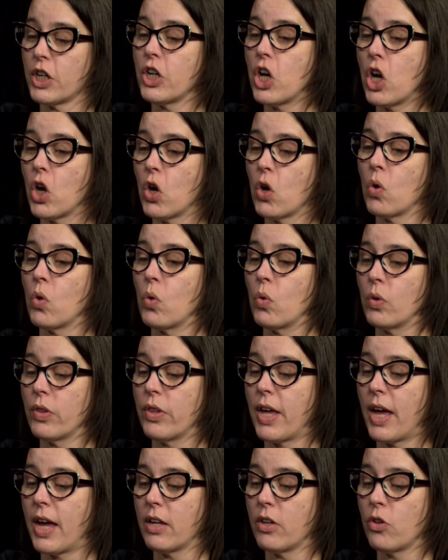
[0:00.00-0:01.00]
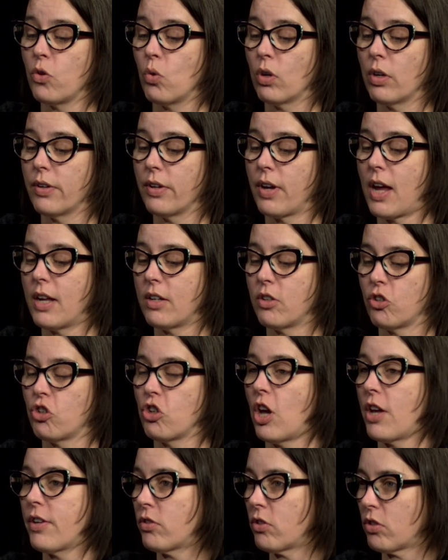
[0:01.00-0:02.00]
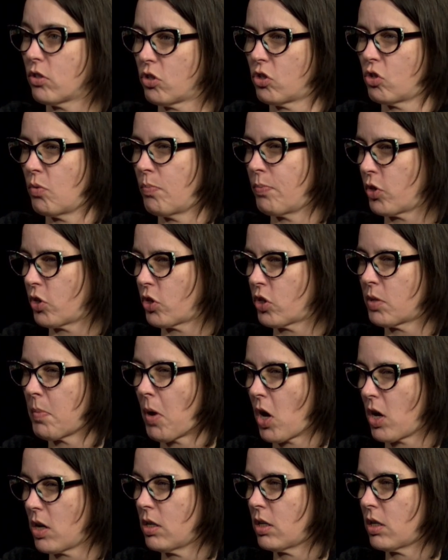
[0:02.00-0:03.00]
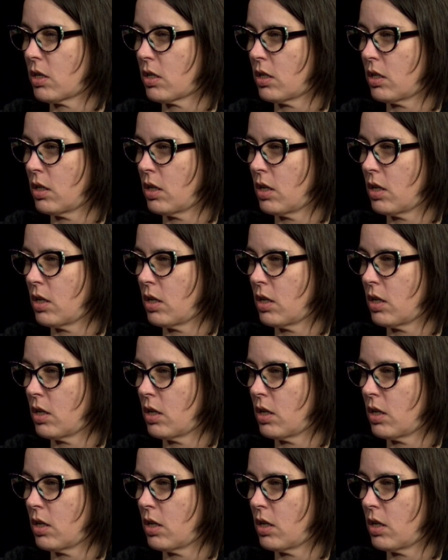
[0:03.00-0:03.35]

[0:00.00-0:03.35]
know that you are not just super smart